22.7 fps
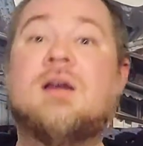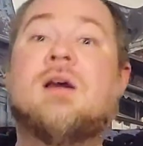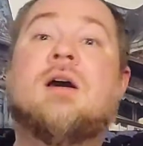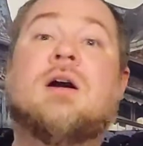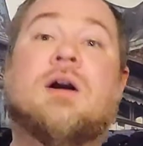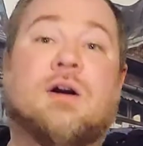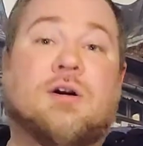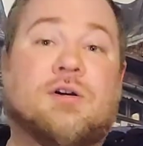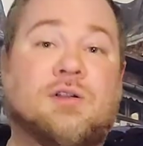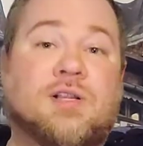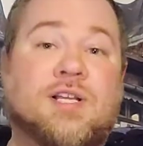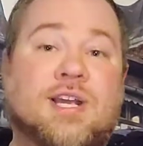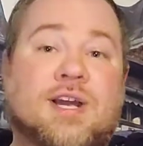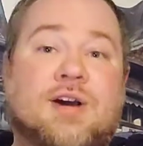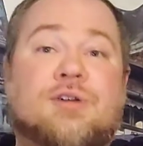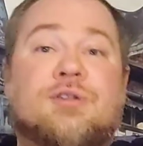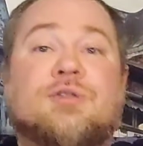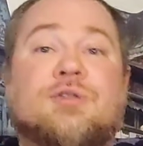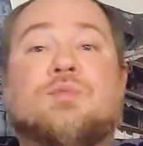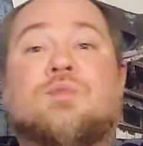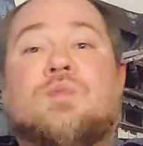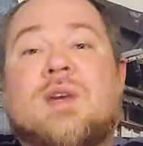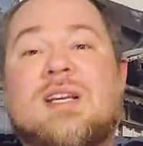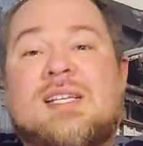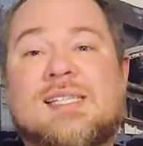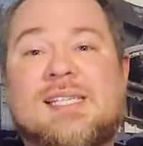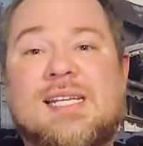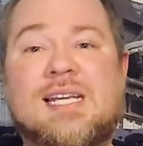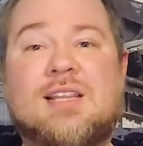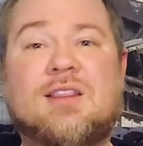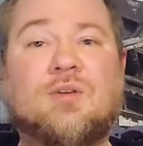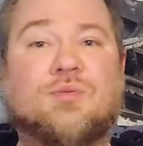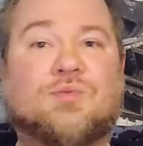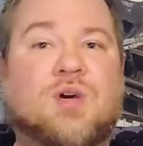Early on, we see
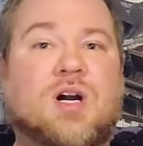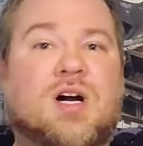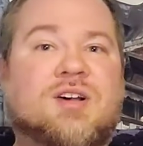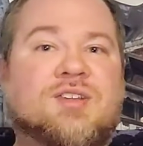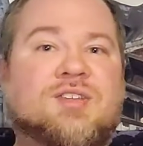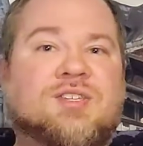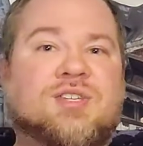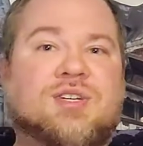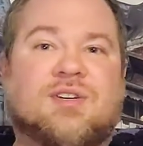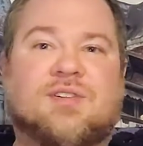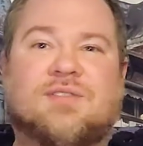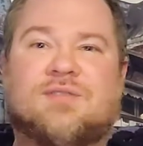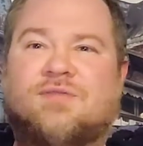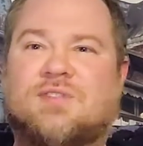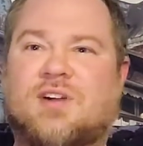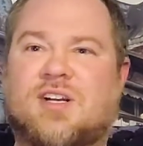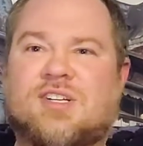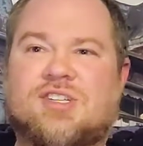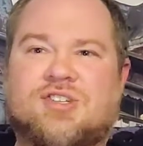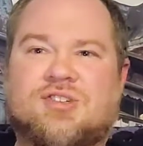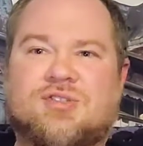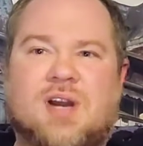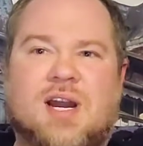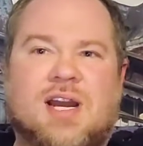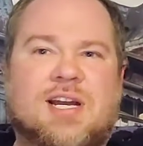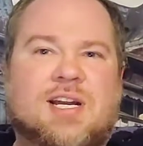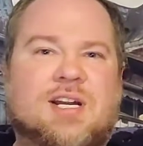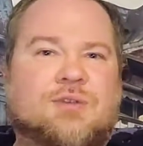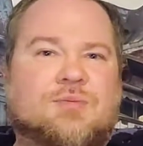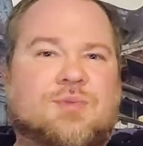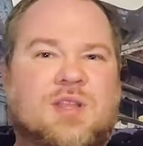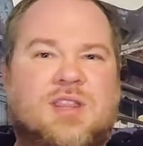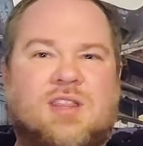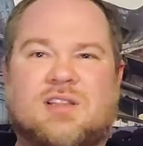the Roths are frustrated
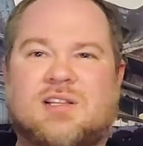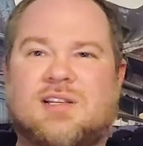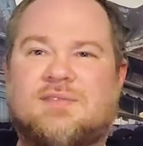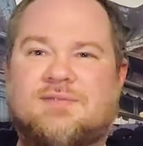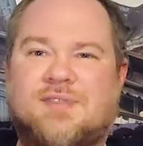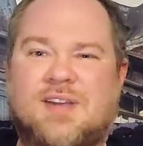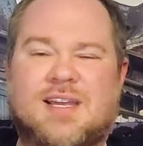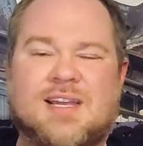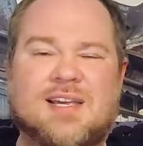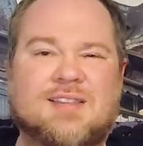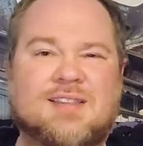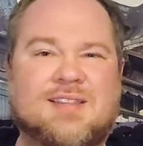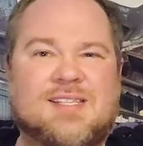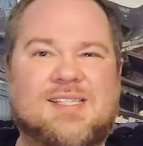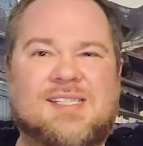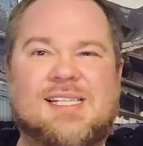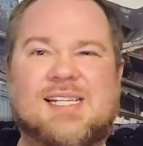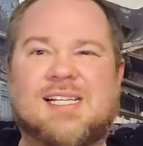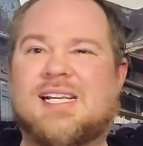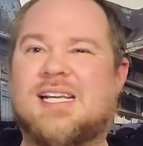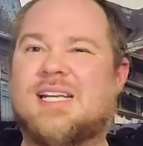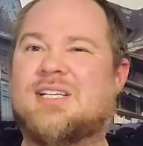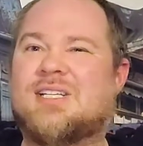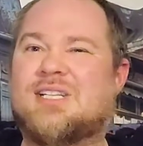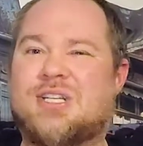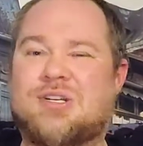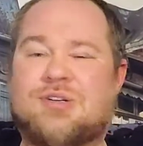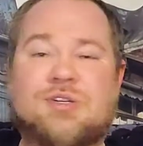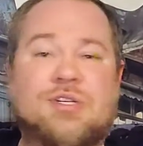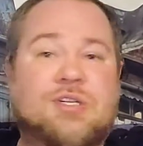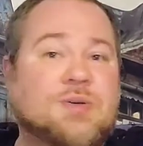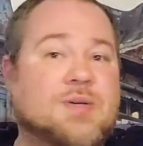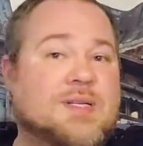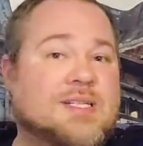with living in the city due
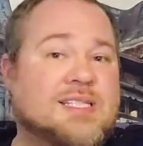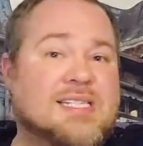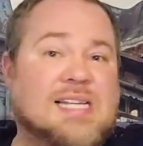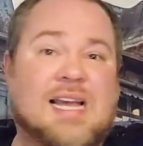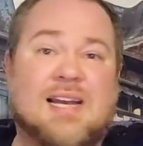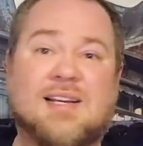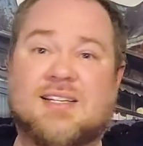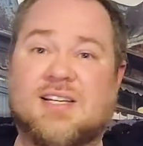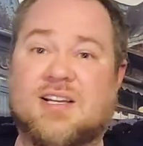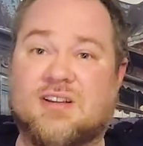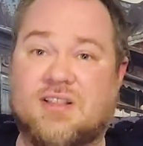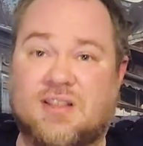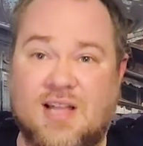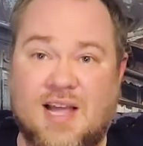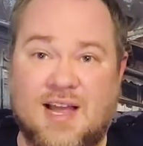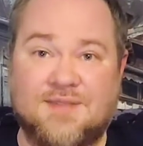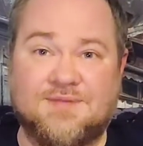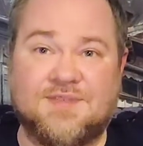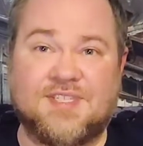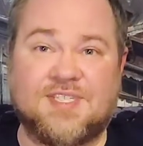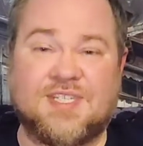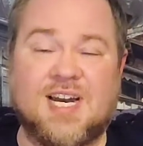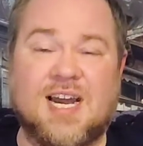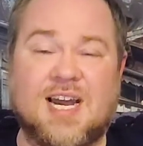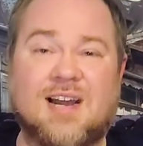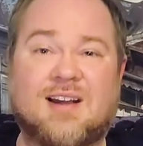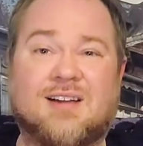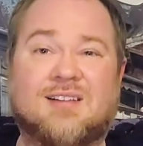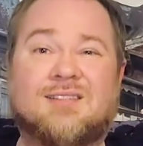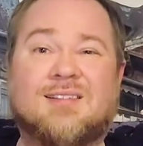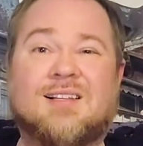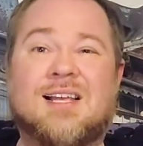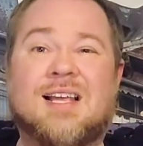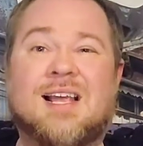to its hectic
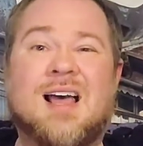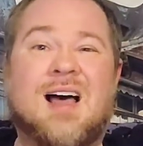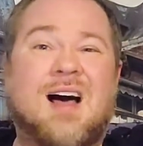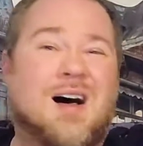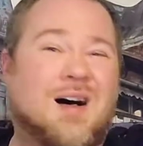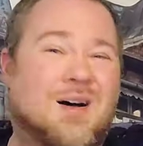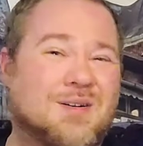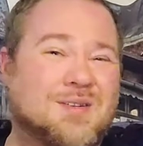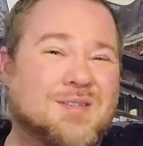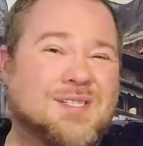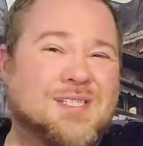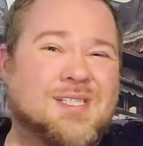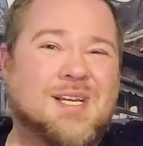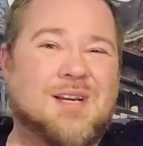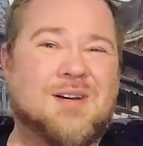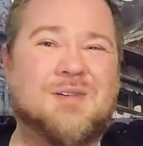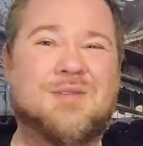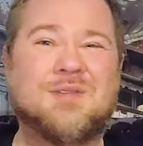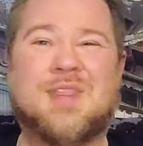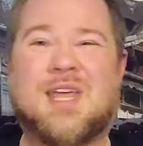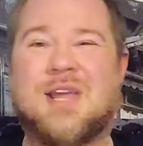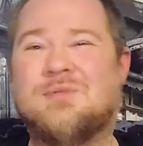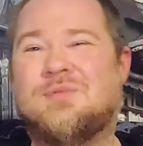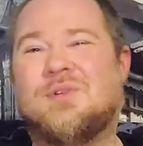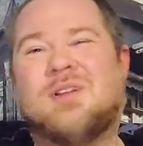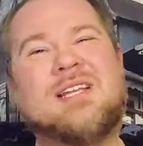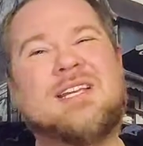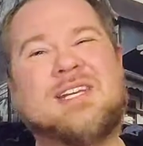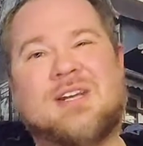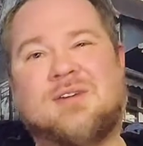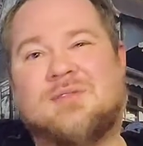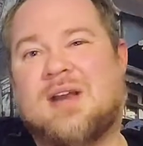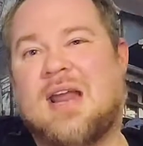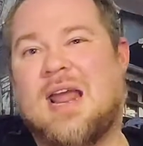lifestyle. Also, they really
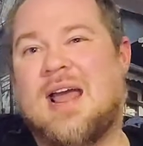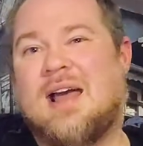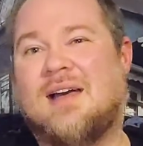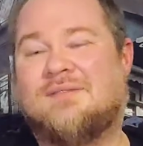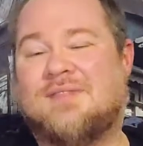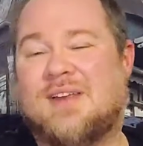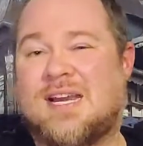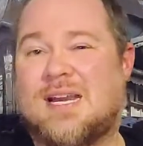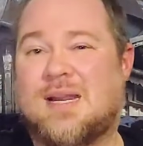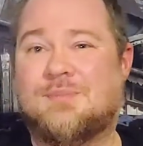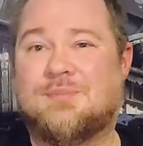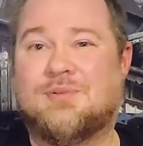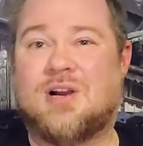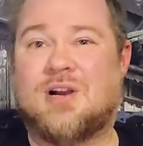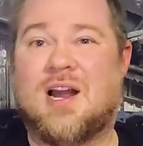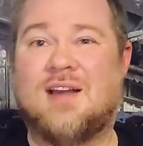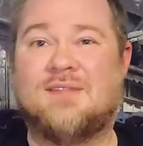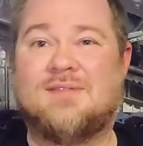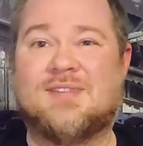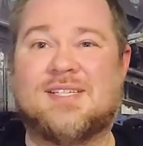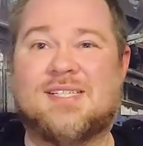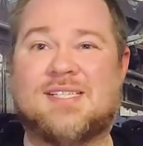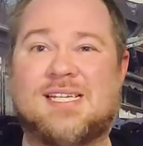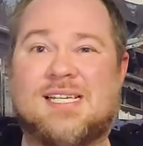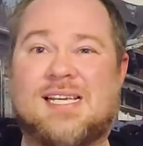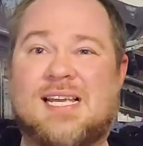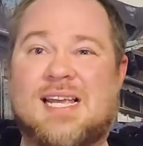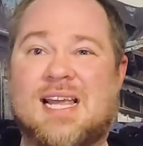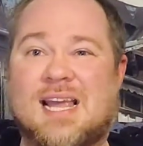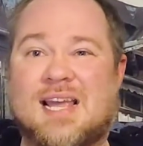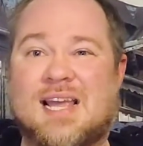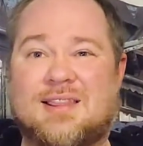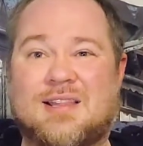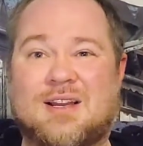don't have any privacy
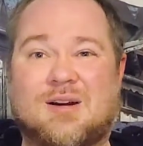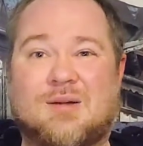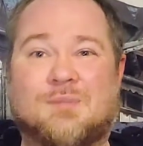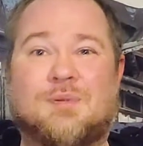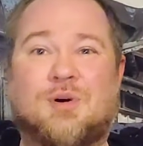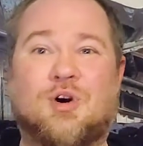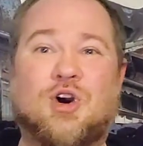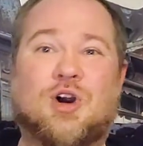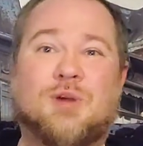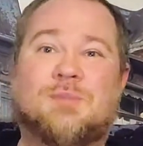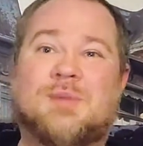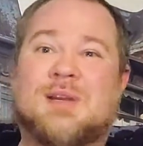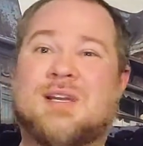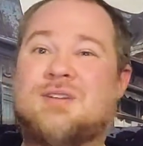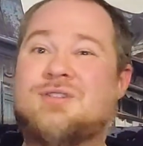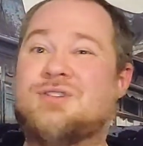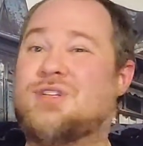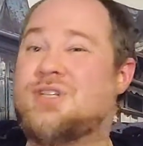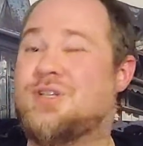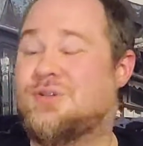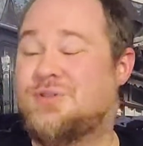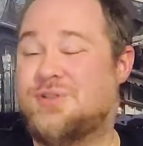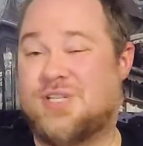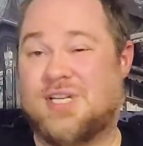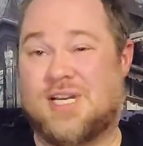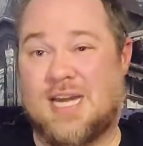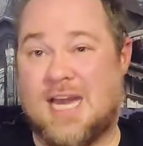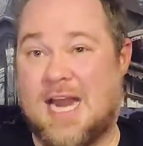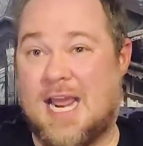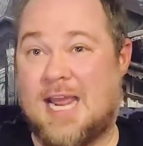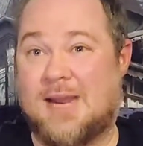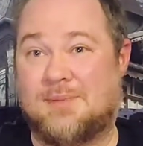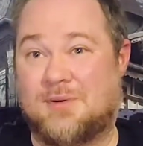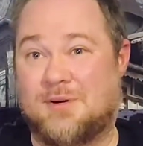in their apartment due to
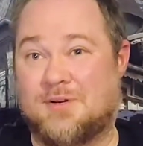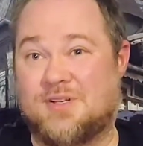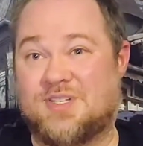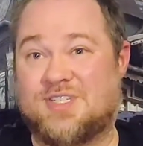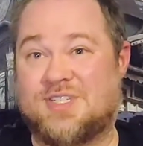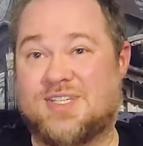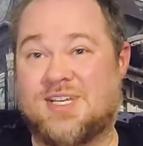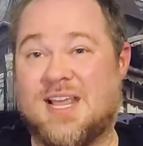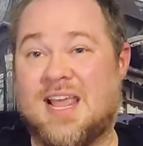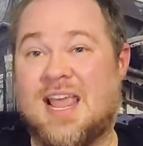neighbors.